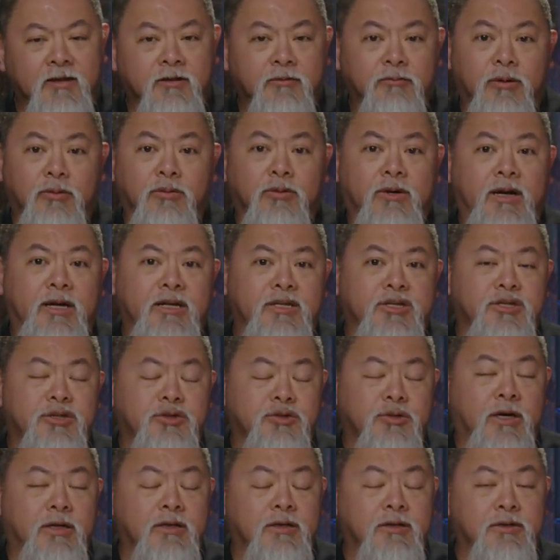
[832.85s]
what we're actually
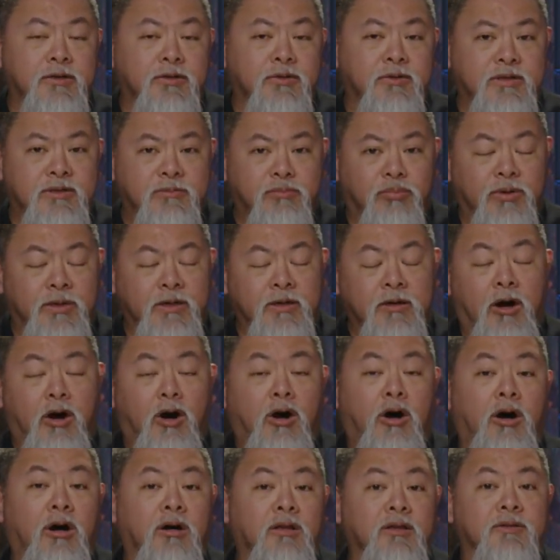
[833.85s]
trying to do is bring
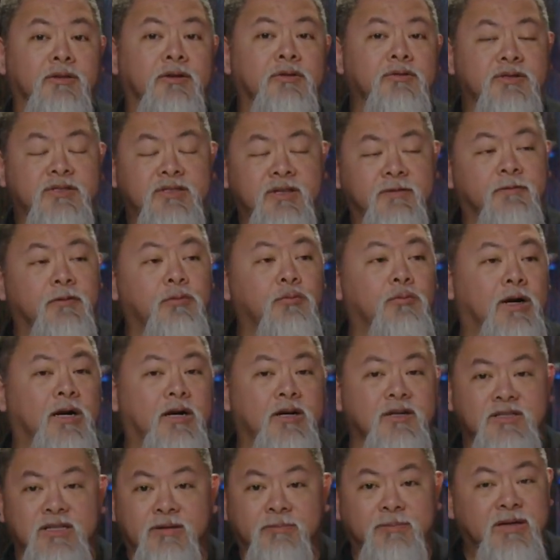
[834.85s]
all of those different
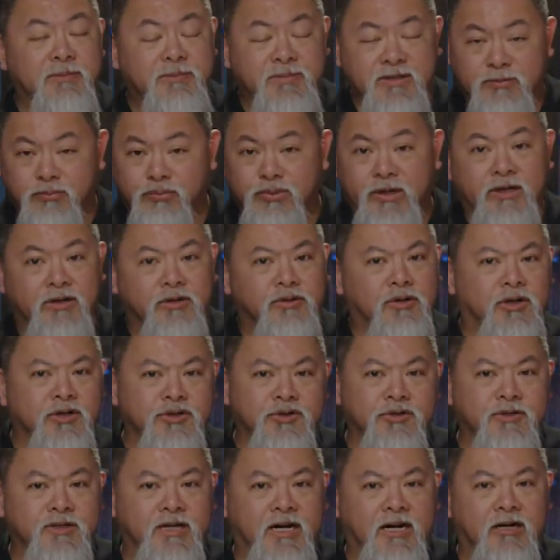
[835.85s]
wires that may be spread
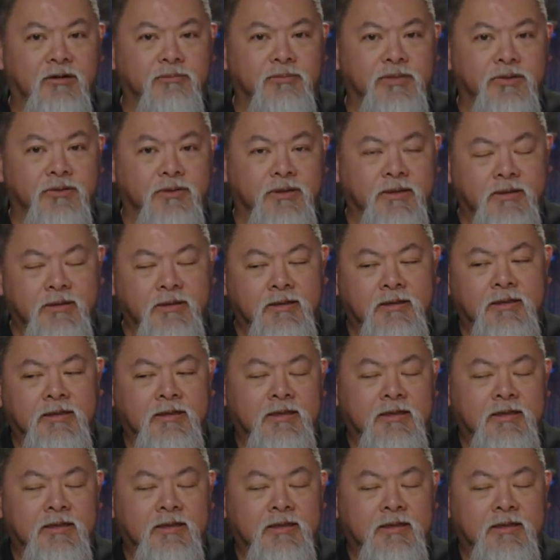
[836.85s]
across your entire building